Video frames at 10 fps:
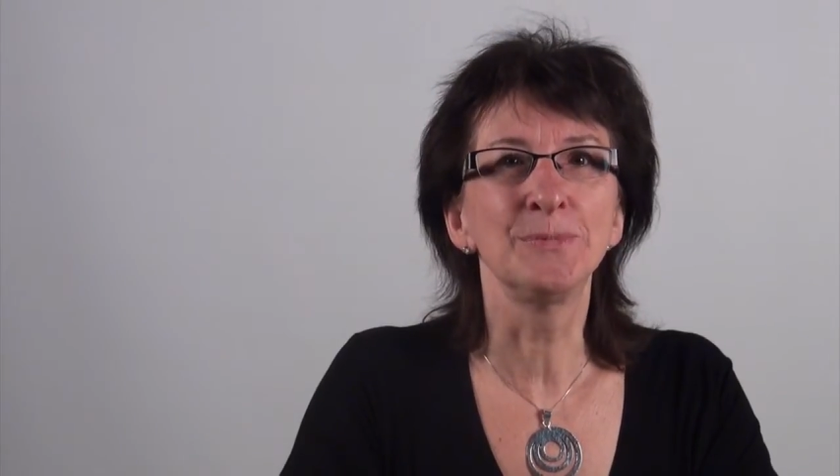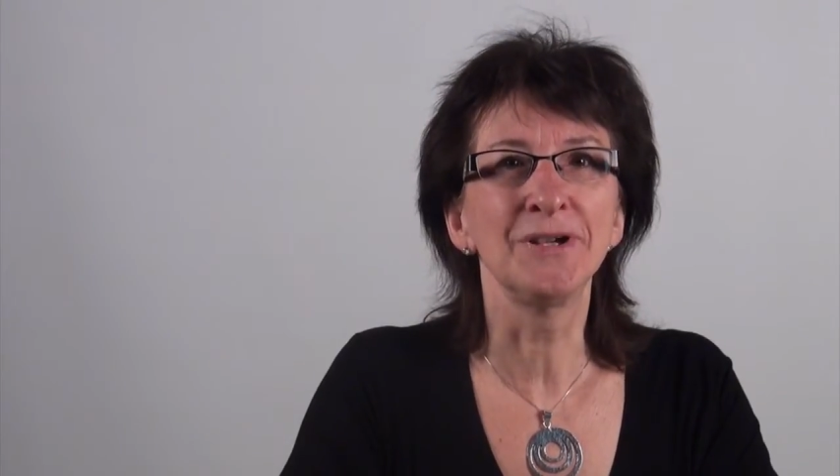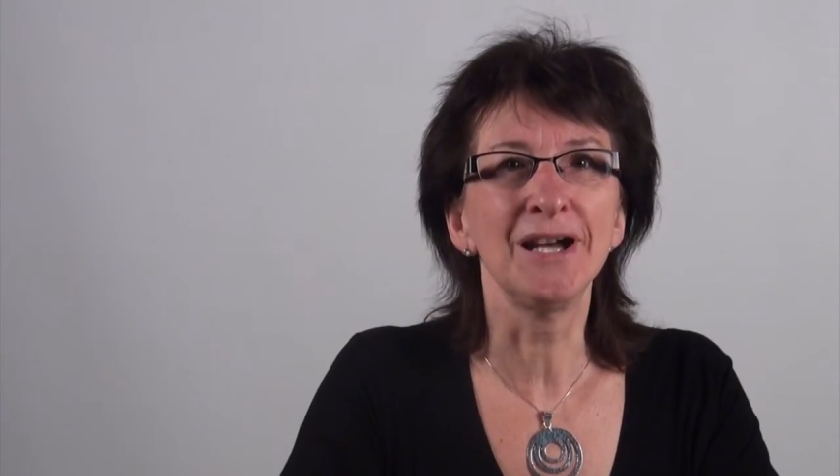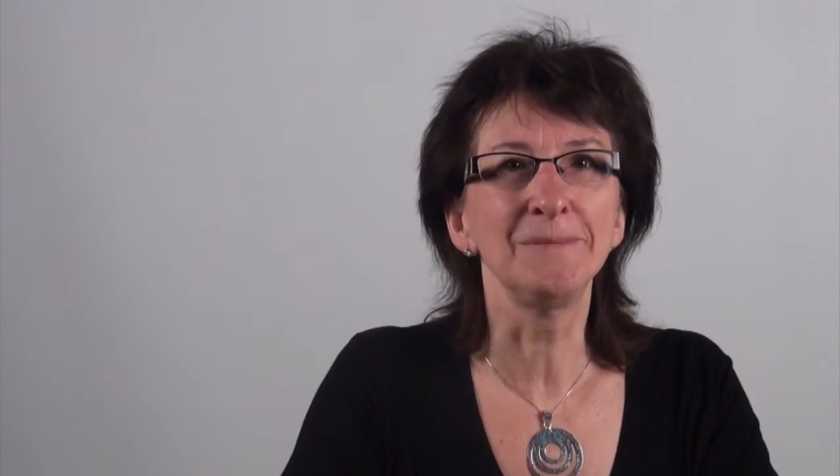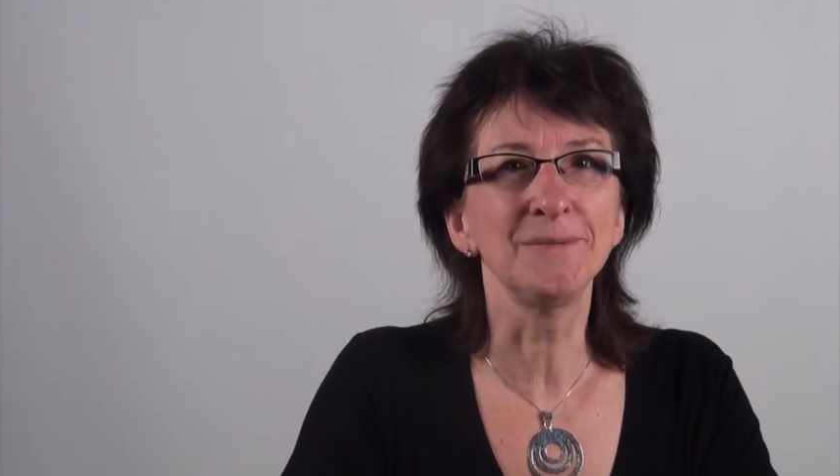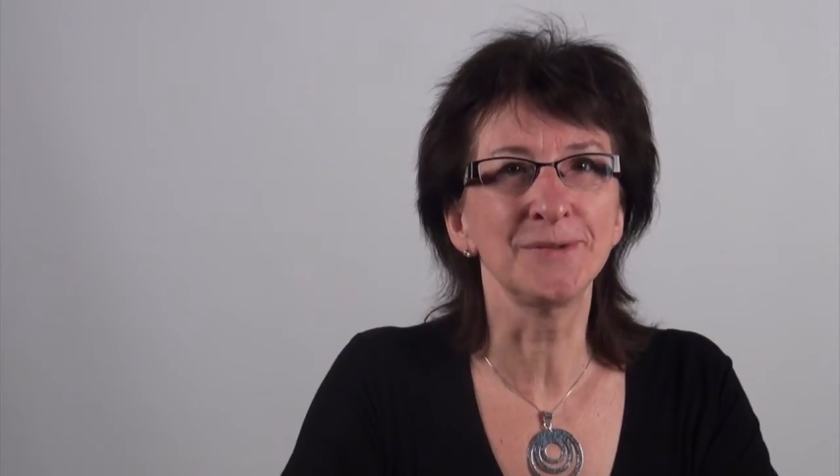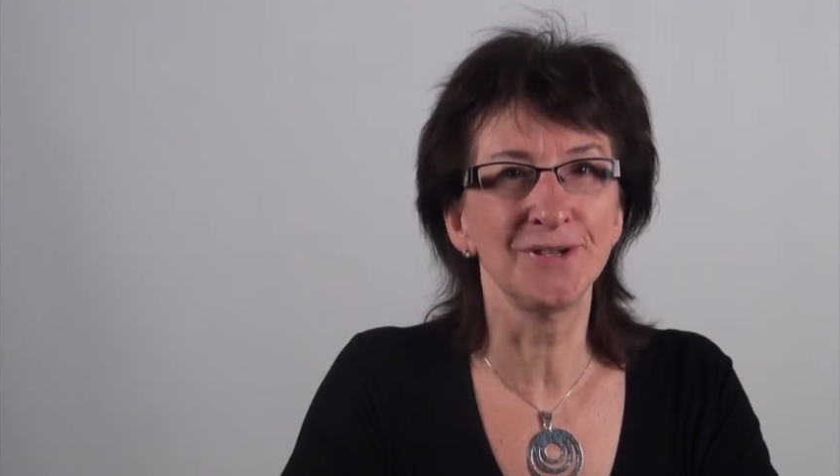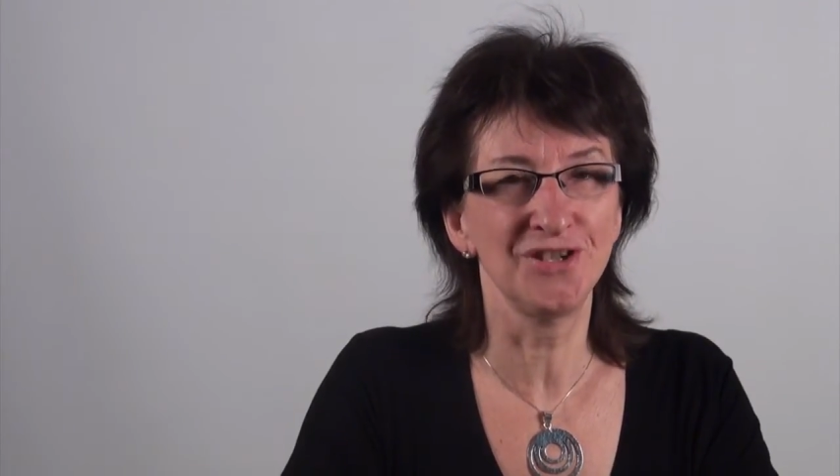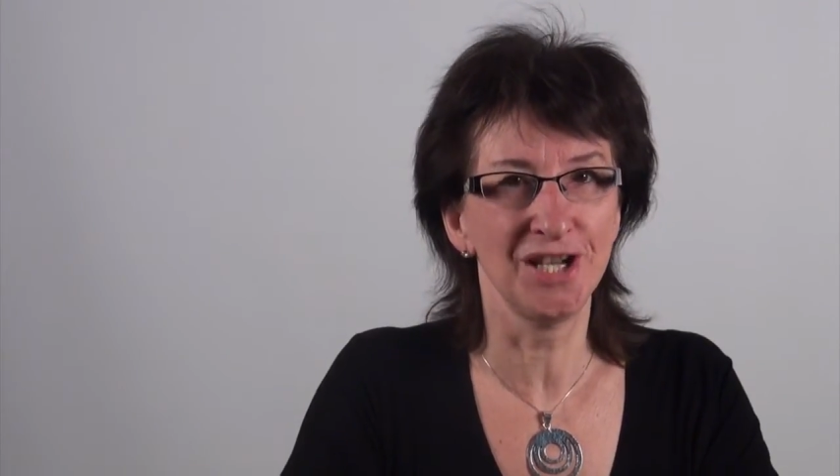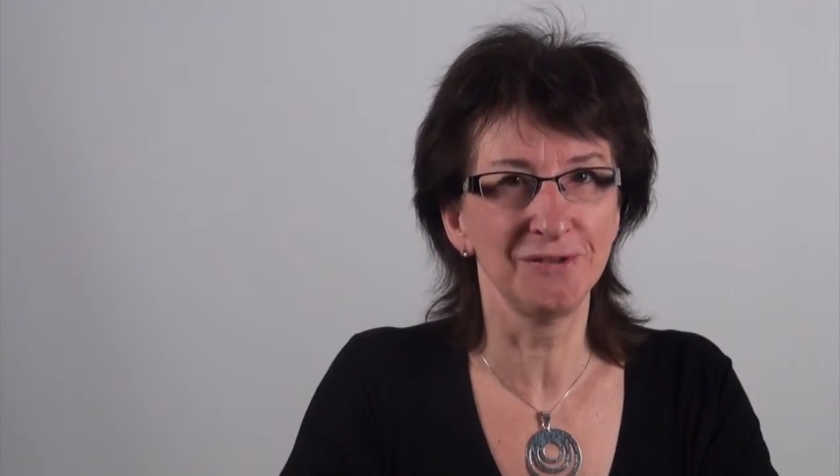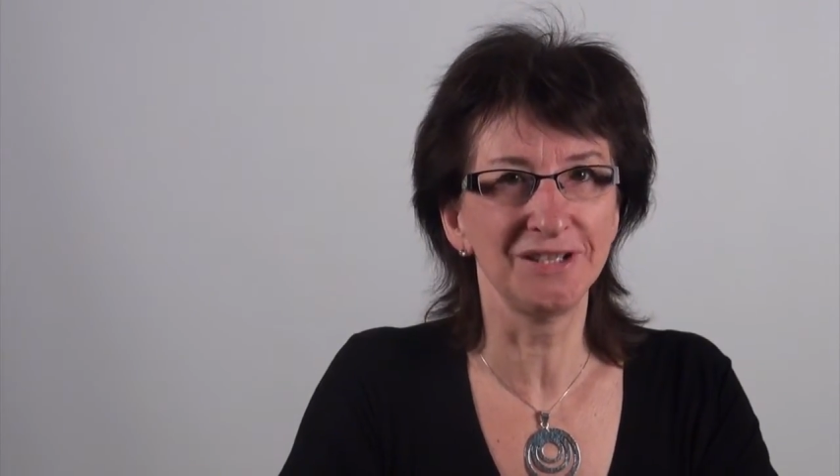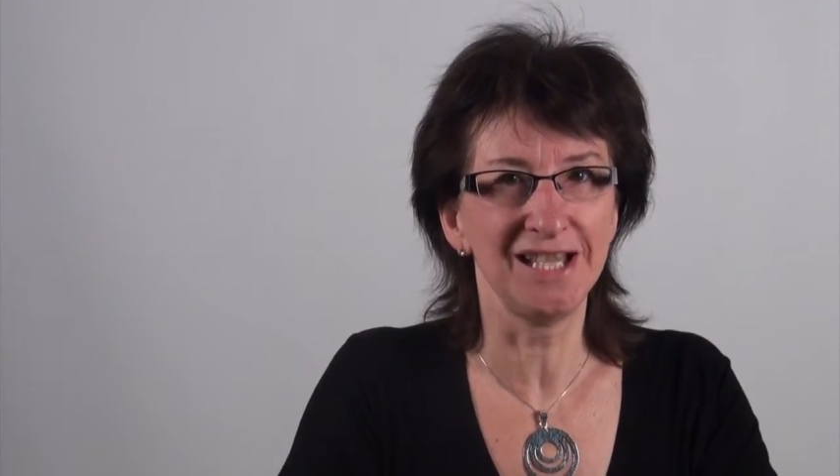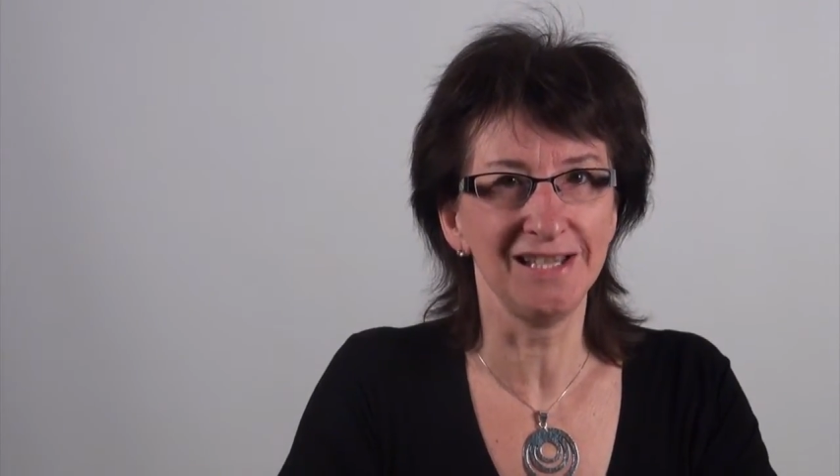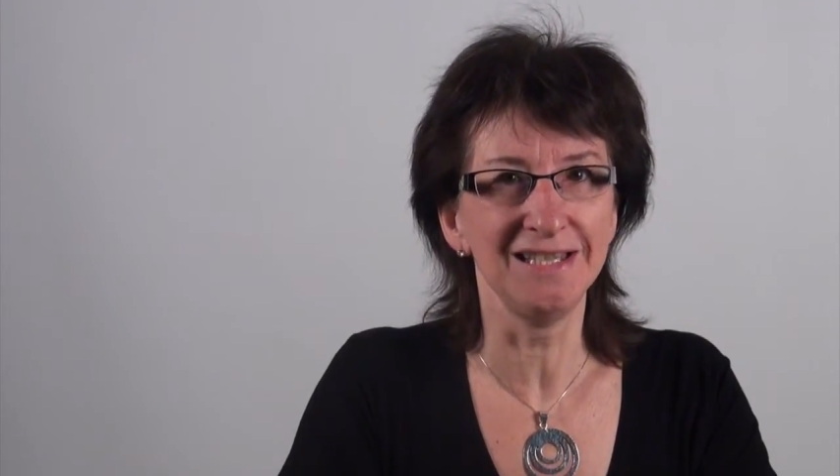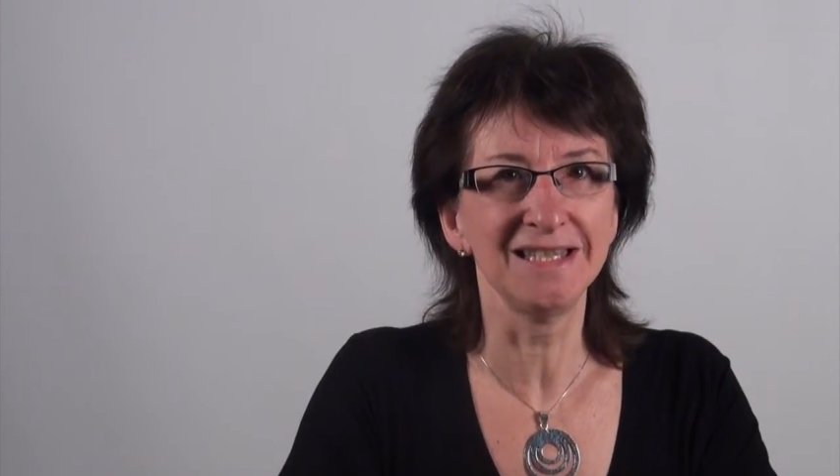problems were
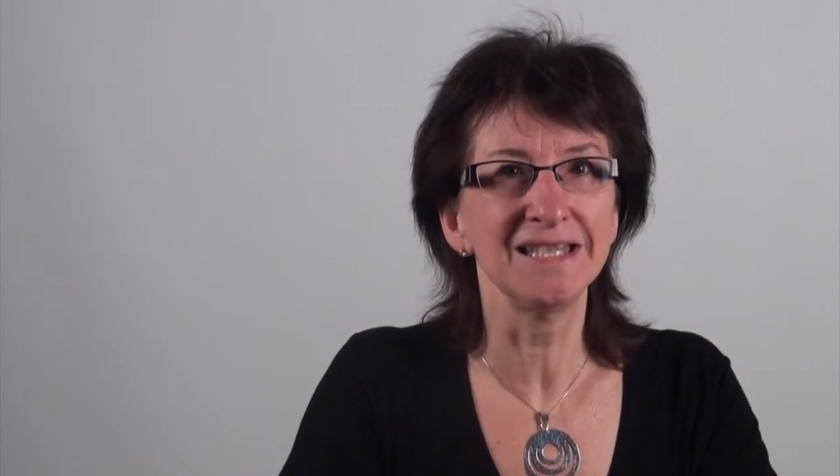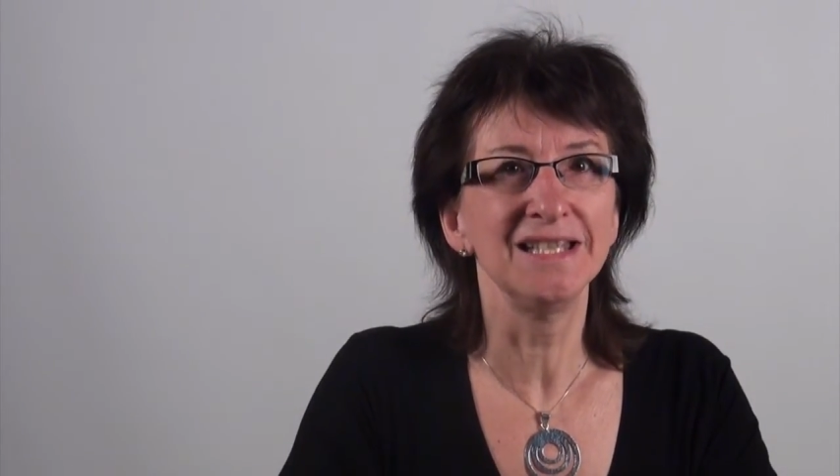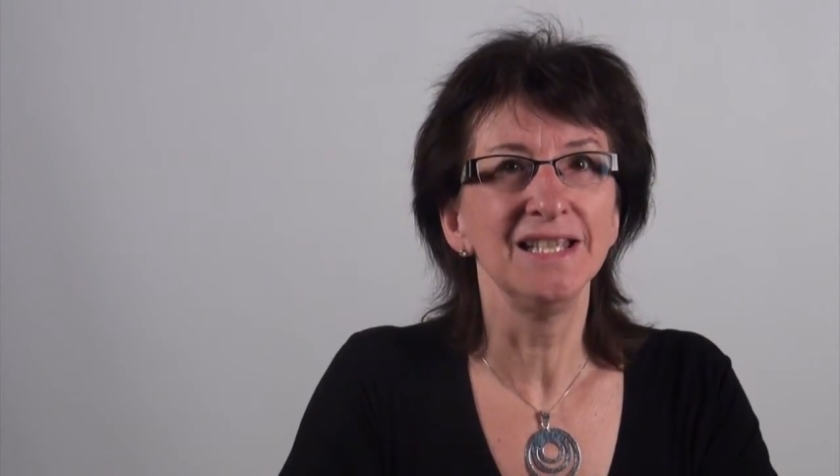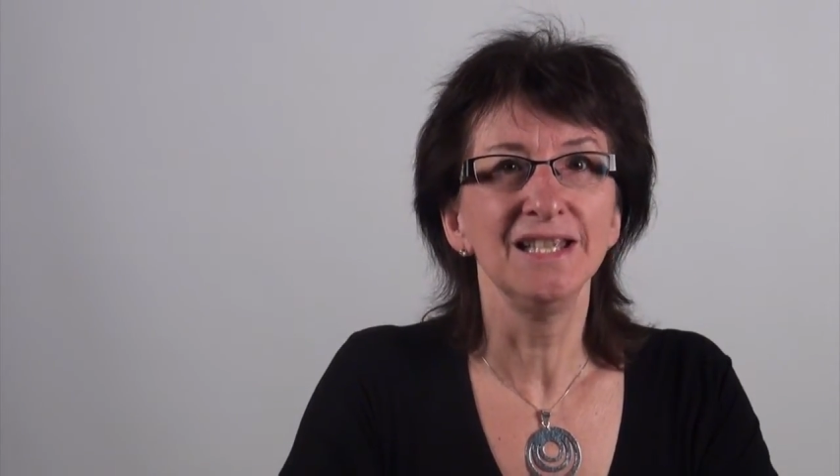generalized,